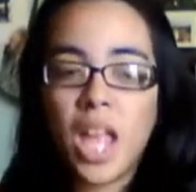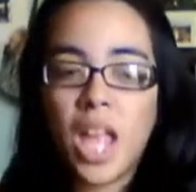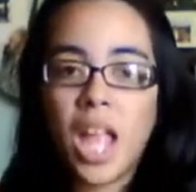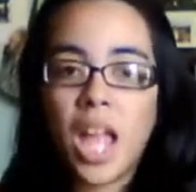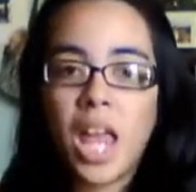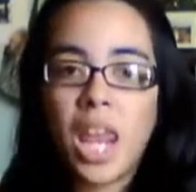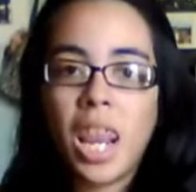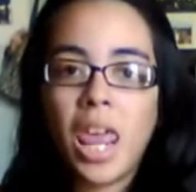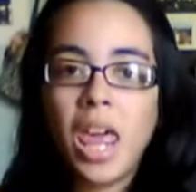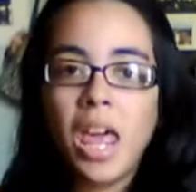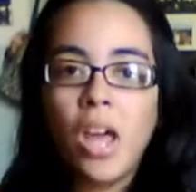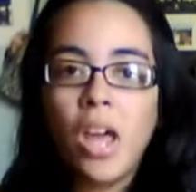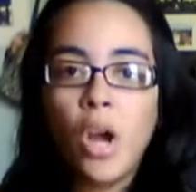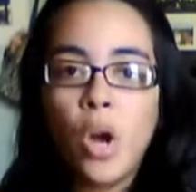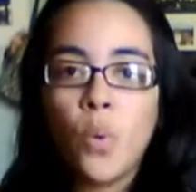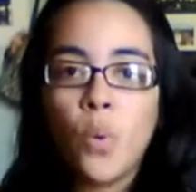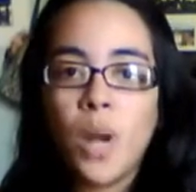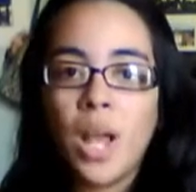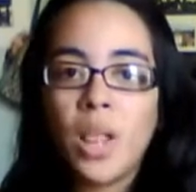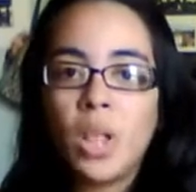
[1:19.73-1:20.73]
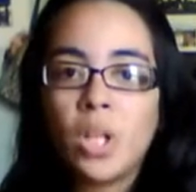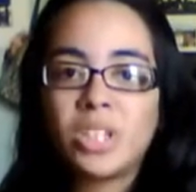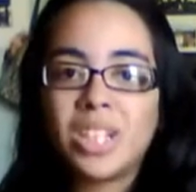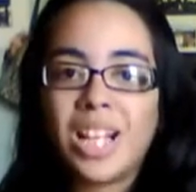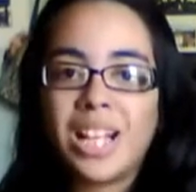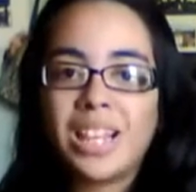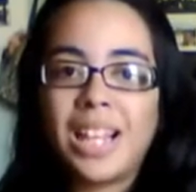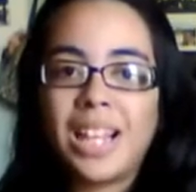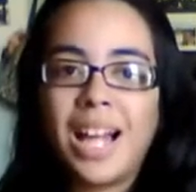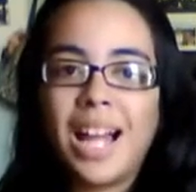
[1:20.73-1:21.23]
And when I looked
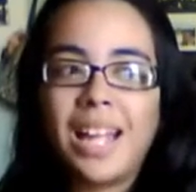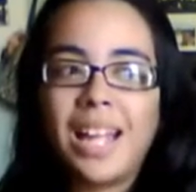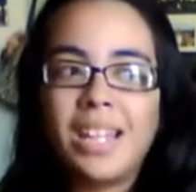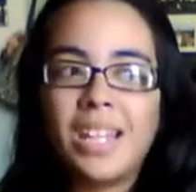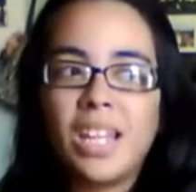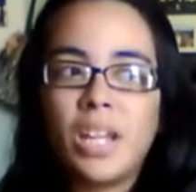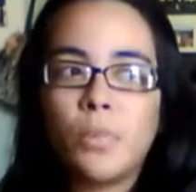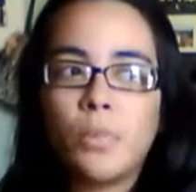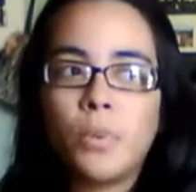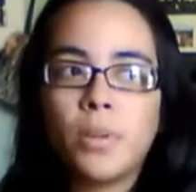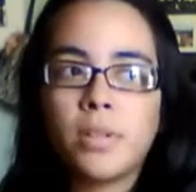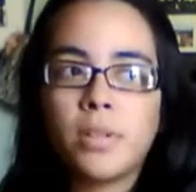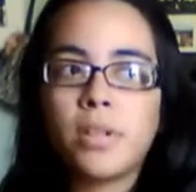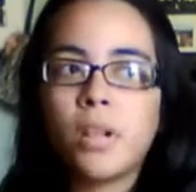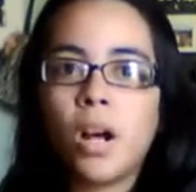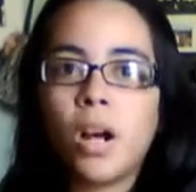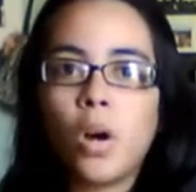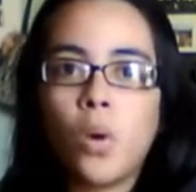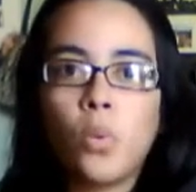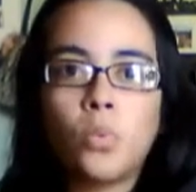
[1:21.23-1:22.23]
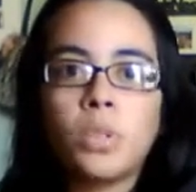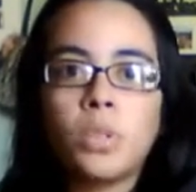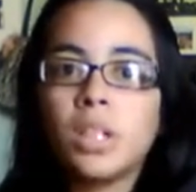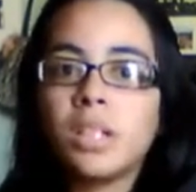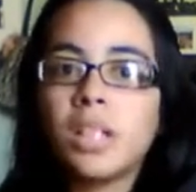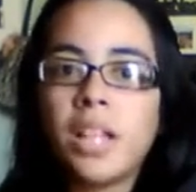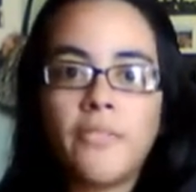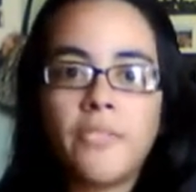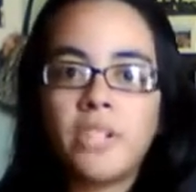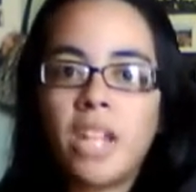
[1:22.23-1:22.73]
online, it was only
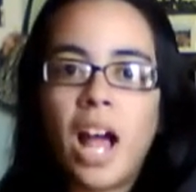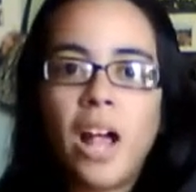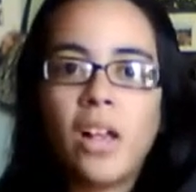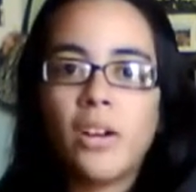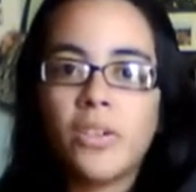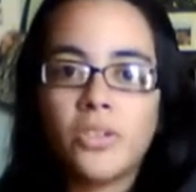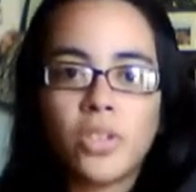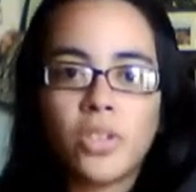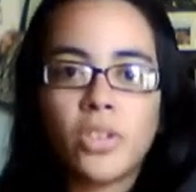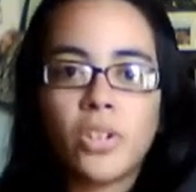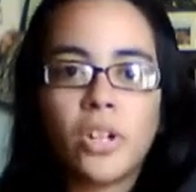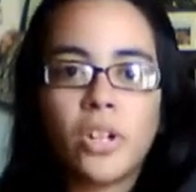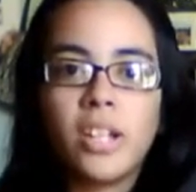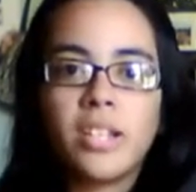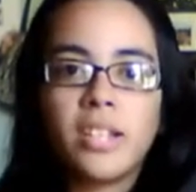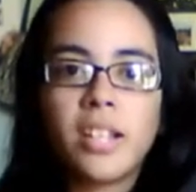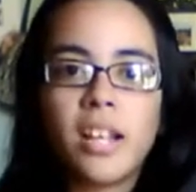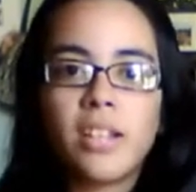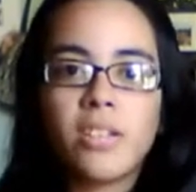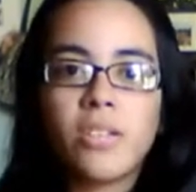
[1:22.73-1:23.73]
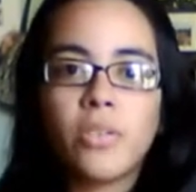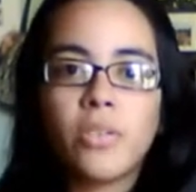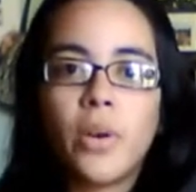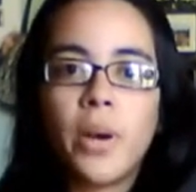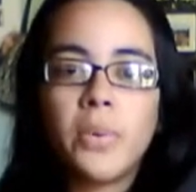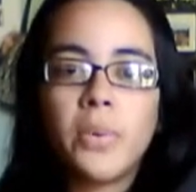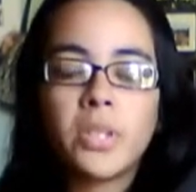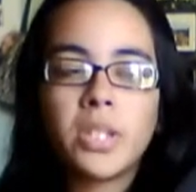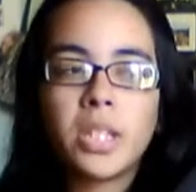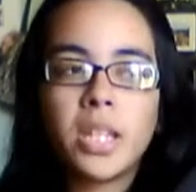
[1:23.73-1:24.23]
$11.30. So
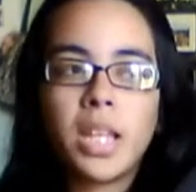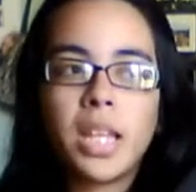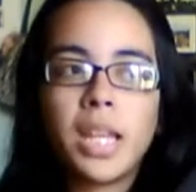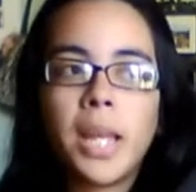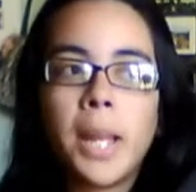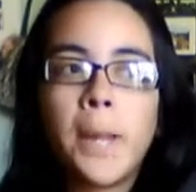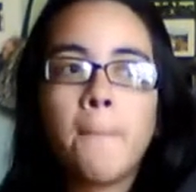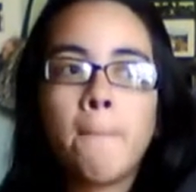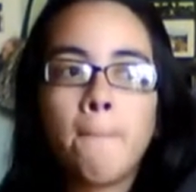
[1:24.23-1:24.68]
I was like,